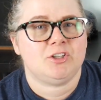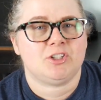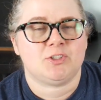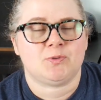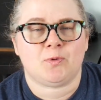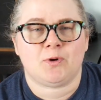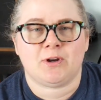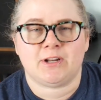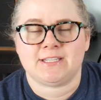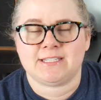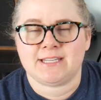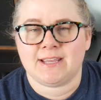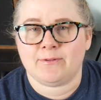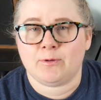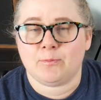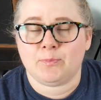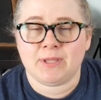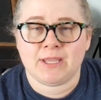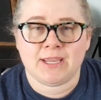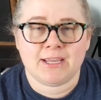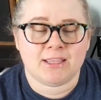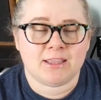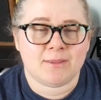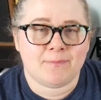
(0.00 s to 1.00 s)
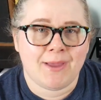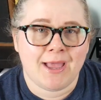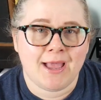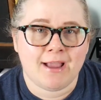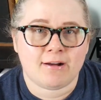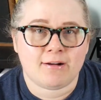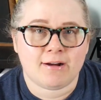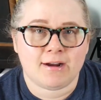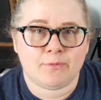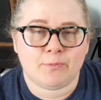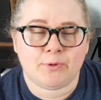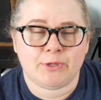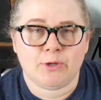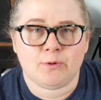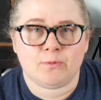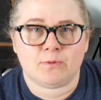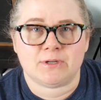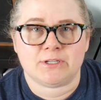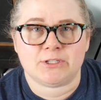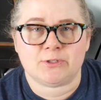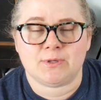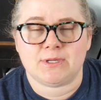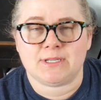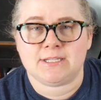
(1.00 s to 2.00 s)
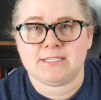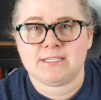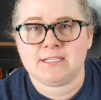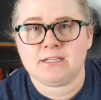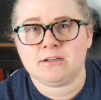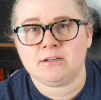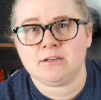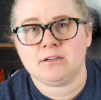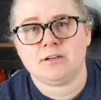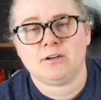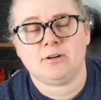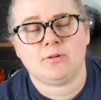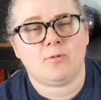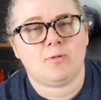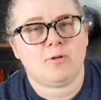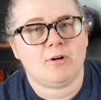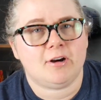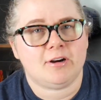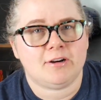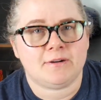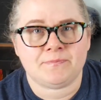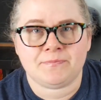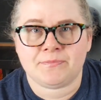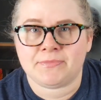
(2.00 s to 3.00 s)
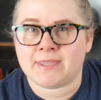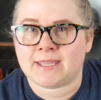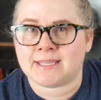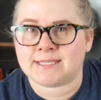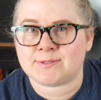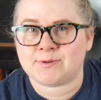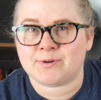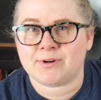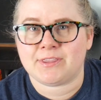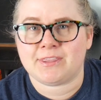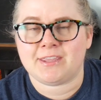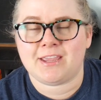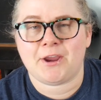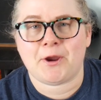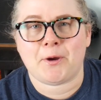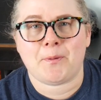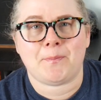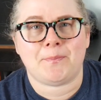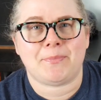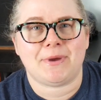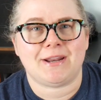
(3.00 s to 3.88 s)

just wanted to have it playing in the background while you were doing dinner or that sort of thing.